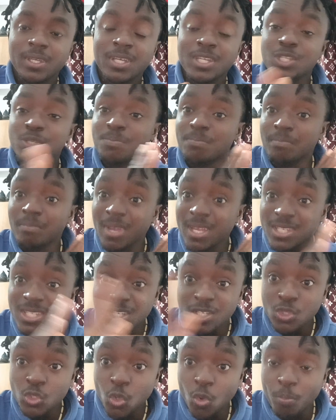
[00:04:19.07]
is
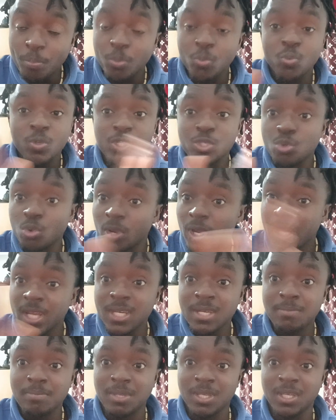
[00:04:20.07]
messing up with your
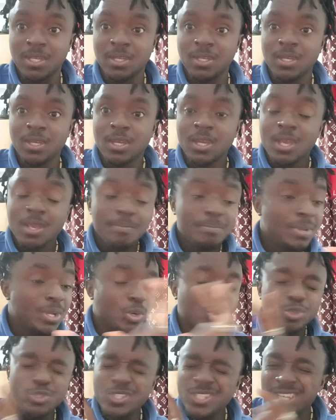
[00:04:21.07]
enemy.
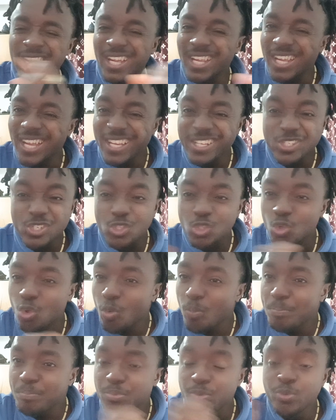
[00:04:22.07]
Because they can't
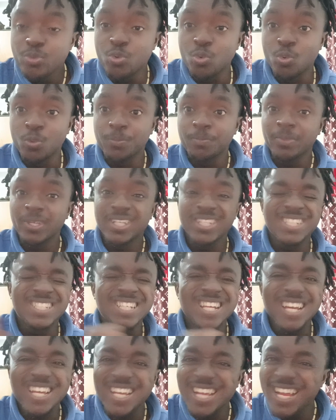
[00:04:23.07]
stop you.
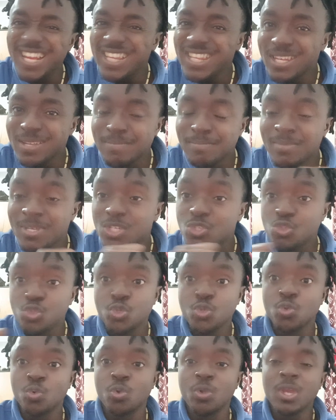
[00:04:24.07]
They can't
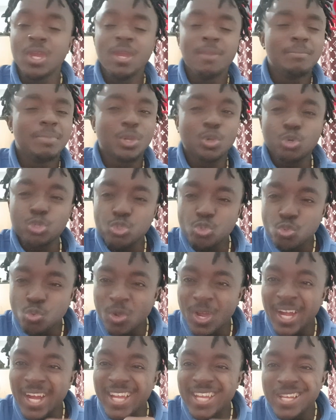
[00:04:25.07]
limit you. Because
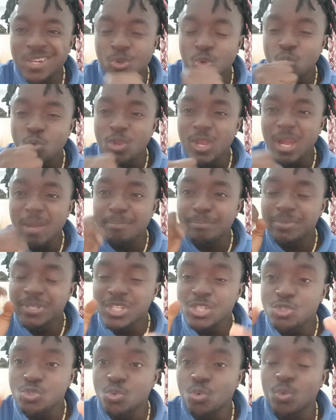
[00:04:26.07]
you are a royal
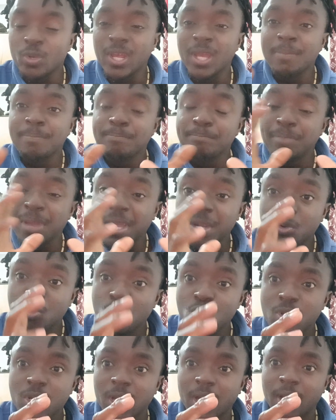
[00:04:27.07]
priesthood, a
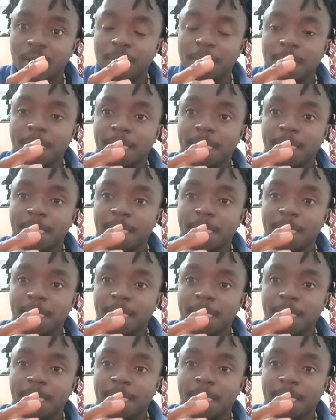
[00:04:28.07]
peculiar